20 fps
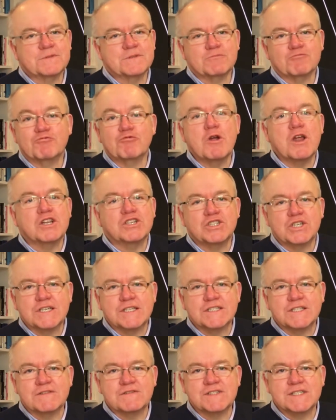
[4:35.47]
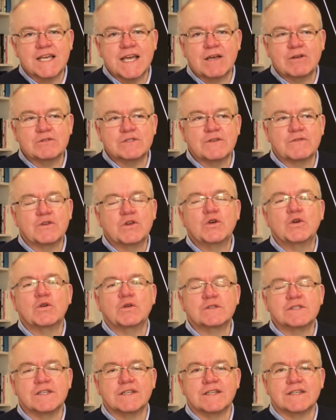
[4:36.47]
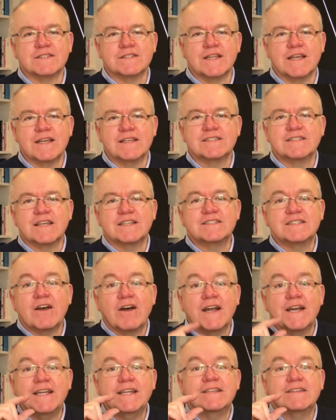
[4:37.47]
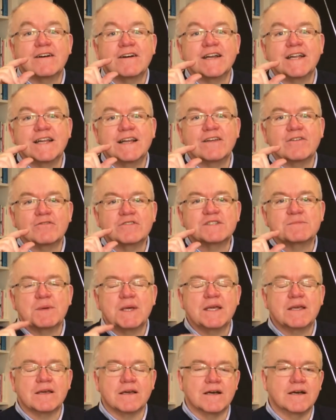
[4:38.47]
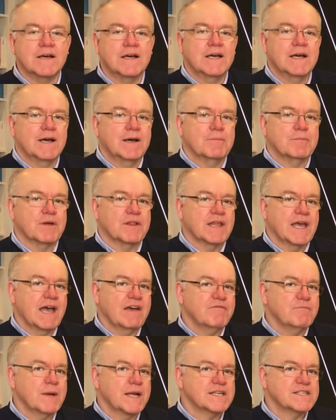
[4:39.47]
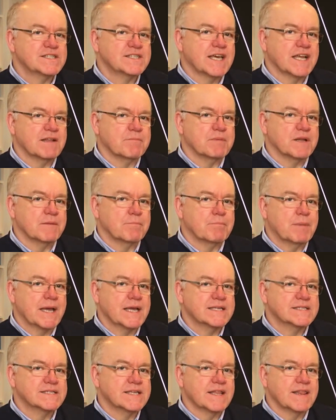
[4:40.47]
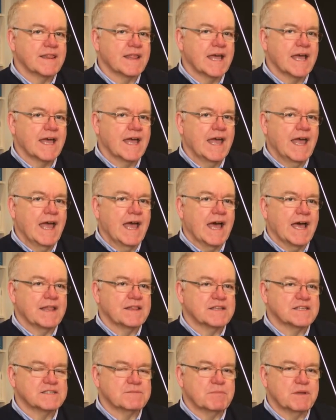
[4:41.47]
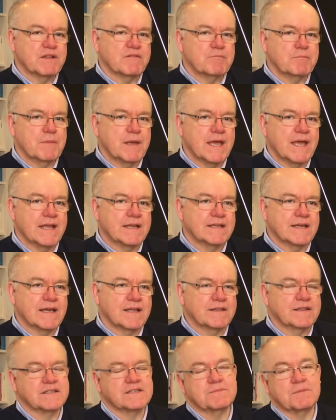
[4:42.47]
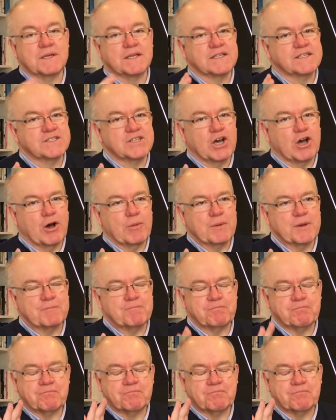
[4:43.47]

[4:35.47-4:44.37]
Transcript: richest of sounds. Of course it isn't. It's a tiny, tiny little speaker. But they have managed to get a bit of bass in there, and there's a bit of mid, and there's a bit of top.